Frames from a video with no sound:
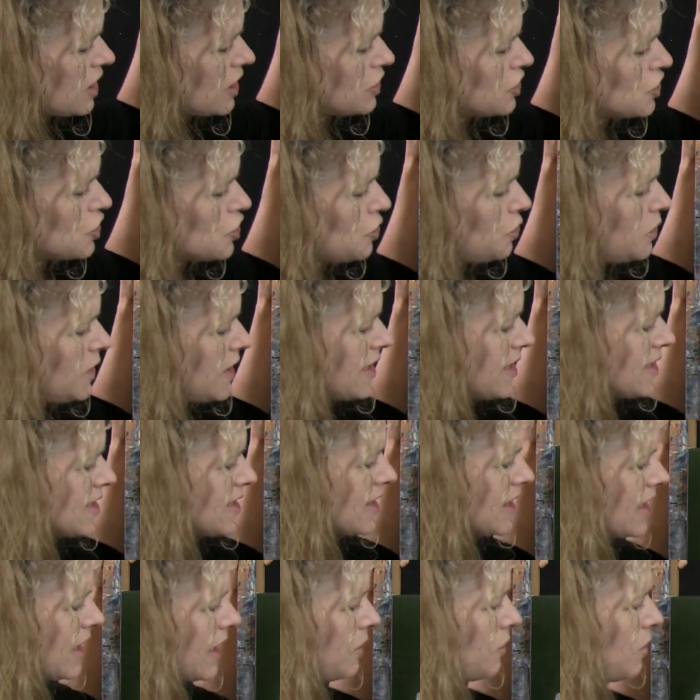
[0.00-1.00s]
and
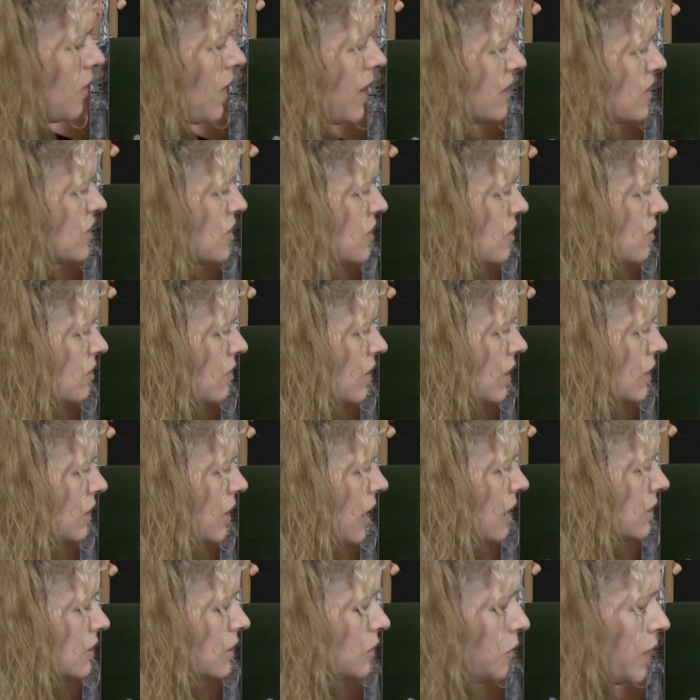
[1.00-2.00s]
tweaks that I want to
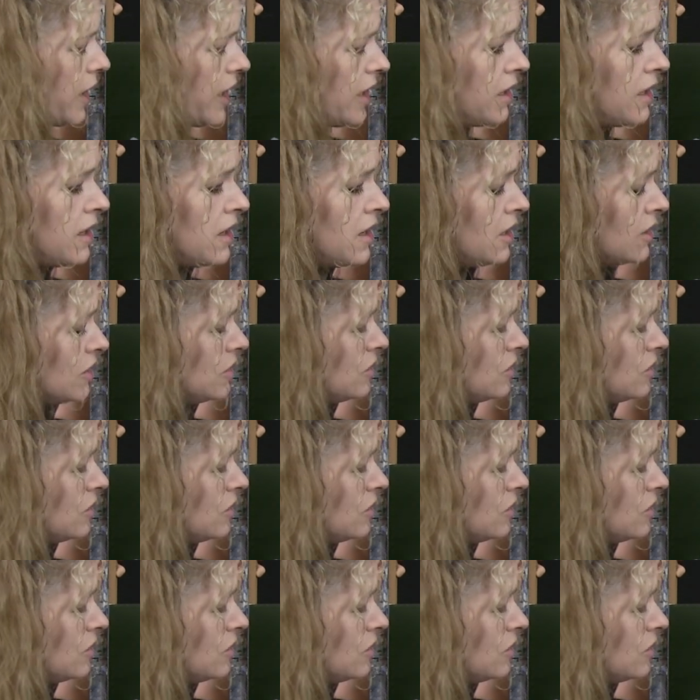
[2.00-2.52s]
along the way.